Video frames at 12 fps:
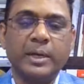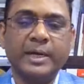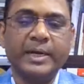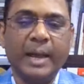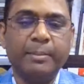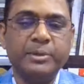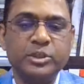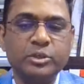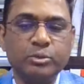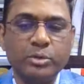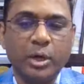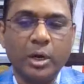damaging
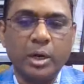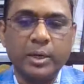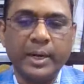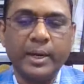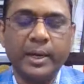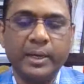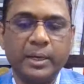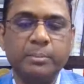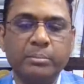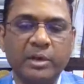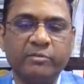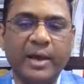to the heart
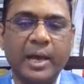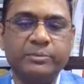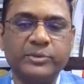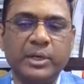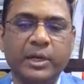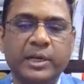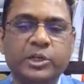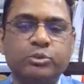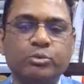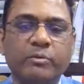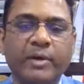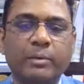valves and leads to
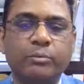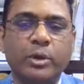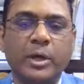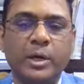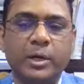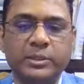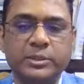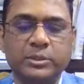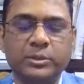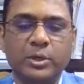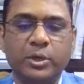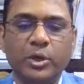the valvular heart disease.
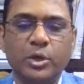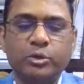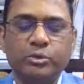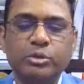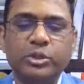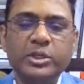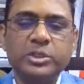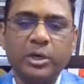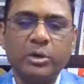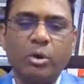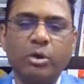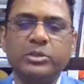So these are
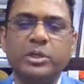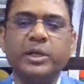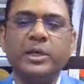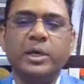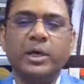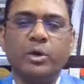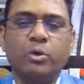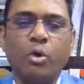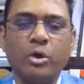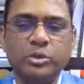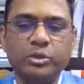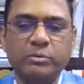grossly
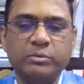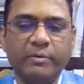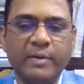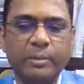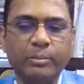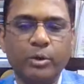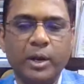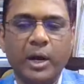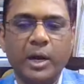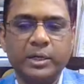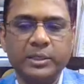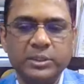causes of the valvular
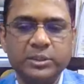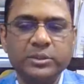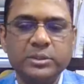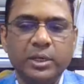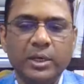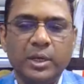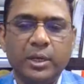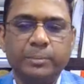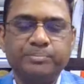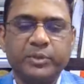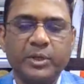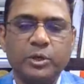heart disease.
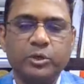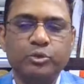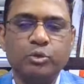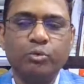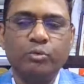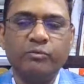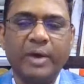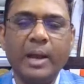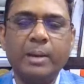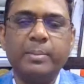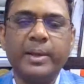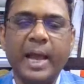So
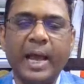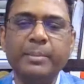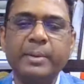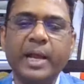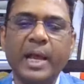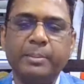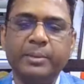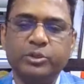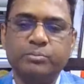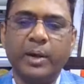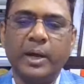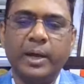valve can be
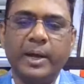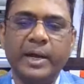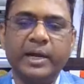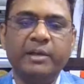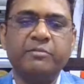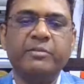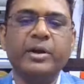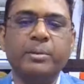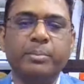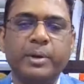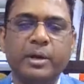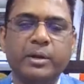damaged by different
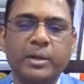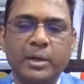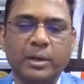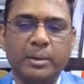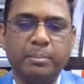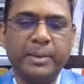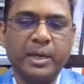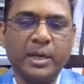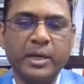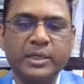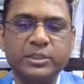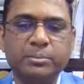
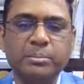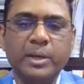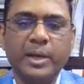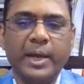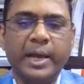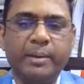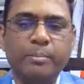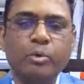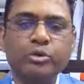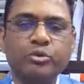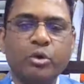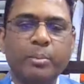mechanism, and
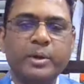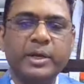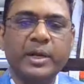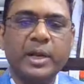most common in